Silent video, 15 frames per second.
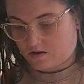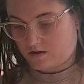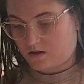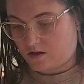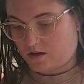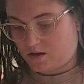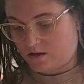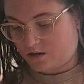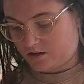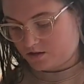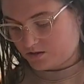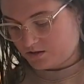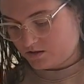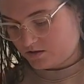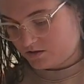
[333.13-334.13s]

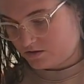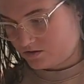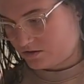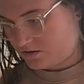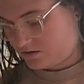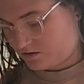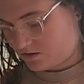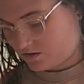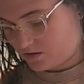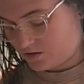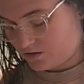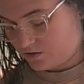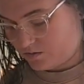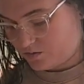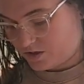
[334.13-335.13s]
And
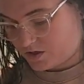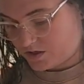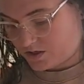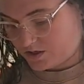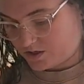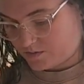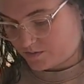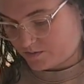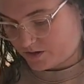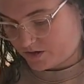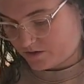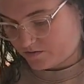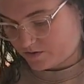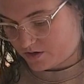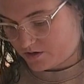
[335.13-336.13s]
assuming I did my
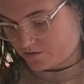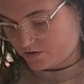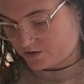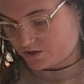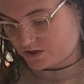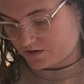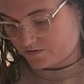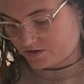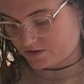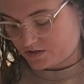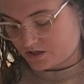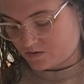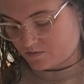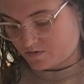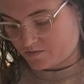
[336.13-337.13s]
math right, we should have the
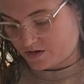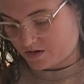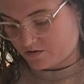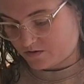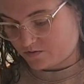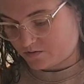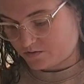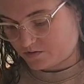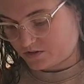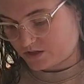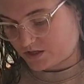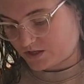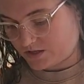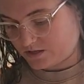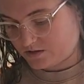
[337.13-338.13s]
same amount on both
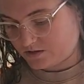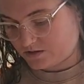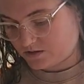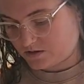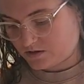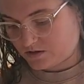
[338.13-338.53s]
sides